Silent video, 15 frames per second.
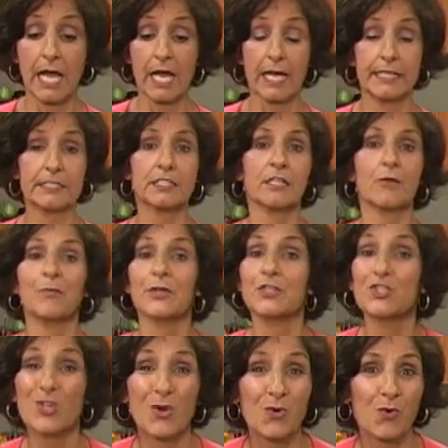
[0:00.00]
It's going to be
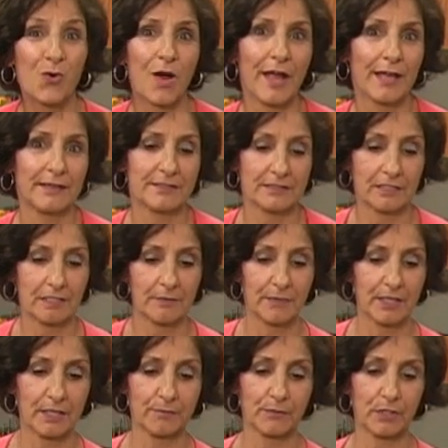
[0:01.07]
so quiet. It's going to
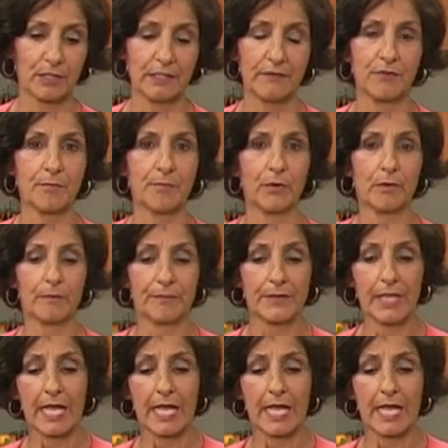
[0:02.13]
be unbelievable.